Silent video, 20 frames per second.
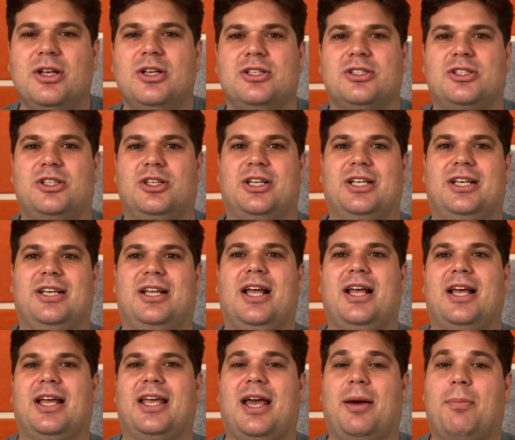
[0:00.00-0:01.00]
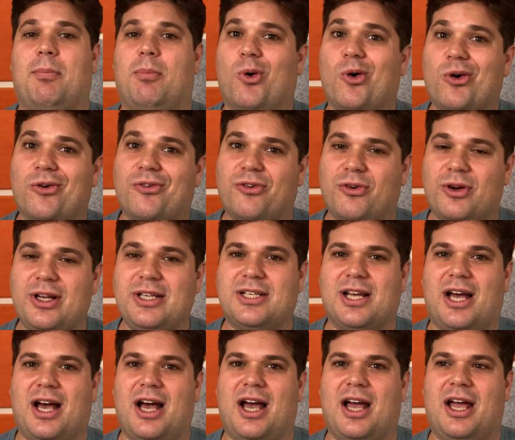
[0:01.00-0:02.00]
so you can get more free
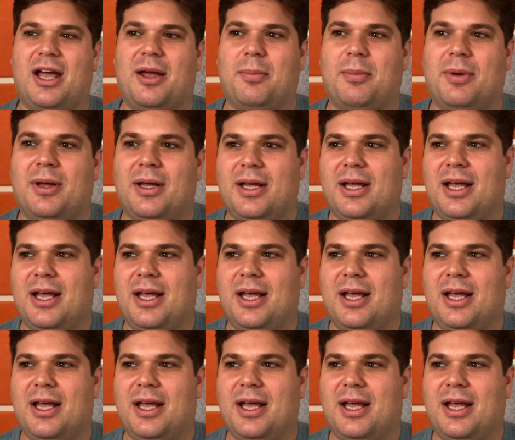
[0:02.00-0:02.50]
time